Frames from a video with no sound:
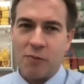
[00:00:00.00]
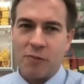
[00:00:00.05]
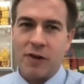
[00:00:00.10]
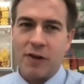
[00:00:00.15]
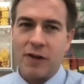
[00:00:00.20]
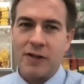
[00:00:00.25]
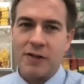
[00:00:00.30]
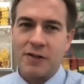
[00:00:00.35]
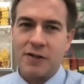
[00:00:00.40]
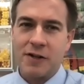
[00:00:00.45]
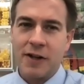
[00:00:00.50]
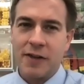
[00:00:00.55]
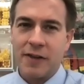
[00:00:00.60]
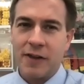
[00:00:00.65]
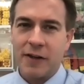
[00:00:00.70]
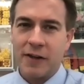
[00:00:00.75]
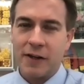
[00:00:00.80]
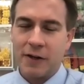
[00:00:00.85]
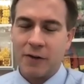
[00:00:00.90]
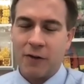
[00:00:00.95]
but is there
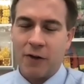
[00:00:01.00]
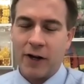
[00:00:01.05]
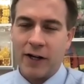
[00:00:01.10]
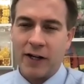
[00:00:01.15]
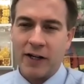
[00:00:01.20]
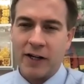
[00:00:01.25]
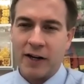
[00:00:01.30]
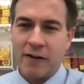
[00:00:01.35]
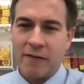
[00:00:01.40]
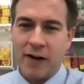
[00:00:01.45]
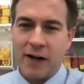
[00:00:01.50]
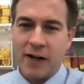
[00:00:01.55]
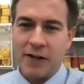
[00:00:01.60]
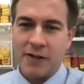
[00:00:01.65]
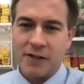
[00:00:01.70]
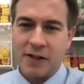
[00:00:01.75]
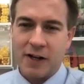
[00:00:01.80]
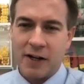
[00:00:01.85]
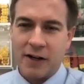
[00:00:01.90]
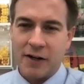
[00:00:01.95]
anything that you'd like any
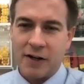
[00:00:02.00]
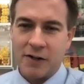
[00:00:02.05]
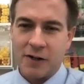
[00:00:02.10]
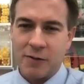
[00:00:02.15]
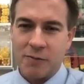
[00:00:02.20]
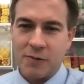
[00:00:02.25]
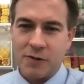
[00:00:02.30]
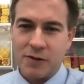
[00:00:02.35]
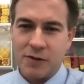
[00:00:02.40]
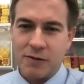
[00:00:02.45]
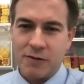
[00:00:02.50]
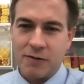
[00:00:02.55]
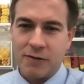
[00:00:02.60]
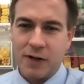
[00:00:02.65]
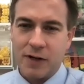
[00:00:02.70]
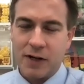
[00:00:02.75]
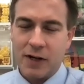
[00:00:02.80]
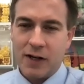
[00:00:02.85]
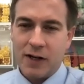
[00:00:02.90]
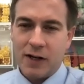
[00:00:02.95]
advice on in terms of
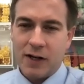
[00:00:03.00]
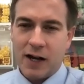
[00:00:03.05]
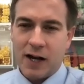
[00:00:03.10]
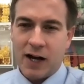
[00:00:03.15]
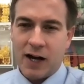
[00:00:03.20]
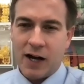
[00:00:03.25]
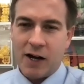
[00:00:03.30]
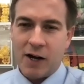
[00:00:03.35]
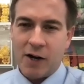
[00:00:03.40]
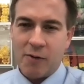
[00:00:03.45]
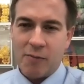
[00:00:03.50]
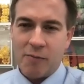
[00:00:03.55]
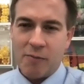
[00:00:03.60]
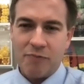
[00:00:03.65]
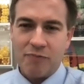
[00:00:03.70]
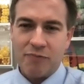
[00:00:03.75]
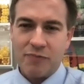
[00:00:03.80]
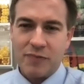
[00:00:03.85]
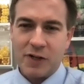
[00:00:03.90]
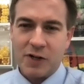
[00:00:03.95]

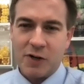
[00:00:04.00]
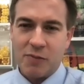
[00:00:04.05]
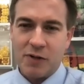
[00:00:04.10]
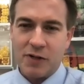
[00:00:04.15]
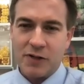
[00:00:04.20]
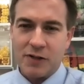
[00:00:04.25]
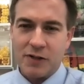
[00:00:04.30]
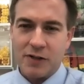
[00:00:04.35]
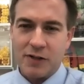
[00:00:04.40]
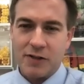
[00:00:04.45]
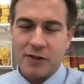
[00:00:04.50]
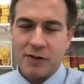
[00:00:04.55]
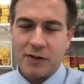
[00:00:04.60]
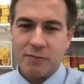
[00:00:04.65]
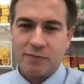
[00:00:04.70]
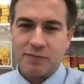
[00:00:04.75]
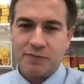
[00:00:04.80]
your business?